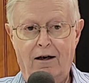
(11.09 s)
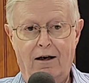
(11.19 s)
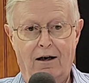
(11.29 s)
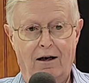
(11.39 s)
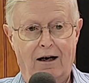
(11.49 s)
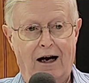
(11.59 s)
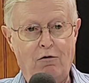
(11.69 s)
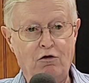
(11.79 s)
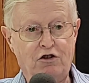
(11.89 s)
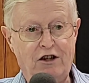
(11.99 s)
I
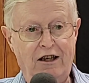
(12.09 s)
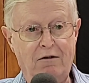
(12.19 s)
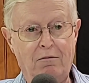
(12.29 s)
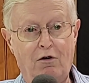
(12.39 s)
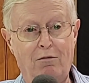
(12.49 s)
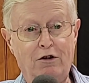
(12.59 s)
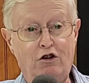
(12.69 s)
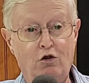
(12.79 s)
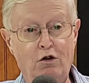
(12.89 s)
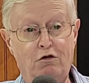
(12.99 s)
will say it probably
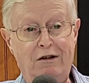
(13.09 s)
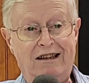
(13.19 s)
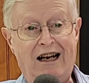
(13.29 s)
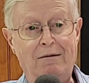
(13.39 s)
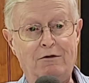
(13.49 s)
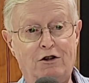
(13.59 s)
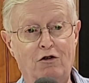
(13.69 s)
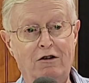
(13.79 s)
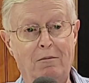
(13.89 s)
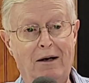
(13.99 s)
2 or 3 times
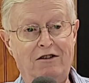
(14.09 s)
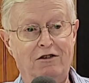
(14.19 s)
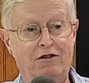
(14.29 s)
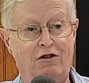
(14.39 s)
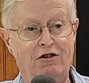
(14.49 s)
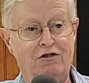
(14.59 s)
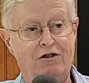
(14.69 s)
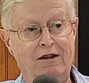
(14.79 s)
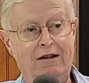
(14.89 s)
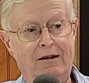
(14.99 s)
during the message because